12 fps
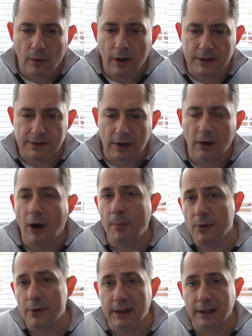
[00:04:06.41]
so I'll
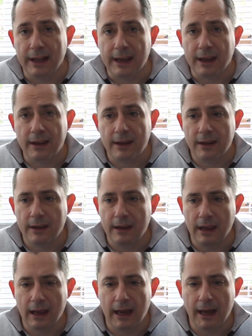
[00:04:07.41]
put the link
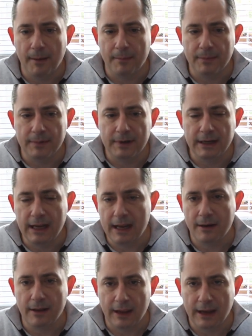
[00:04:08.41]

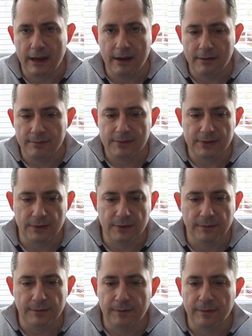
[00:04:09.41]
in the sort
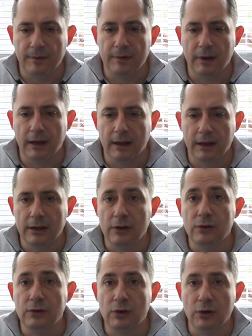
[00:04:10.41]
of
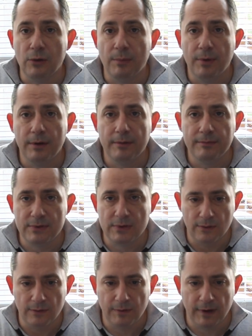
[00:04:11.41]
YouTube
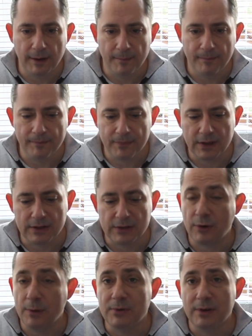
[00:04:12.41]
sort of
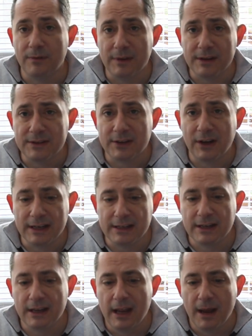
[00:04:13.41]
description of this
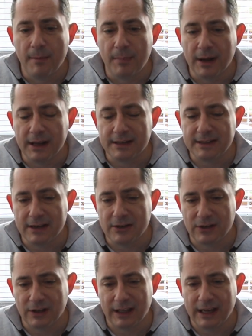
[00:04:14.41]
site, but
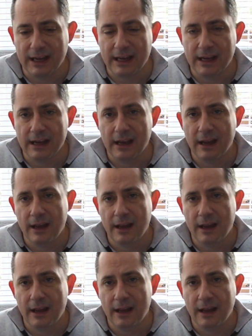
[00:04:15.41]
essentially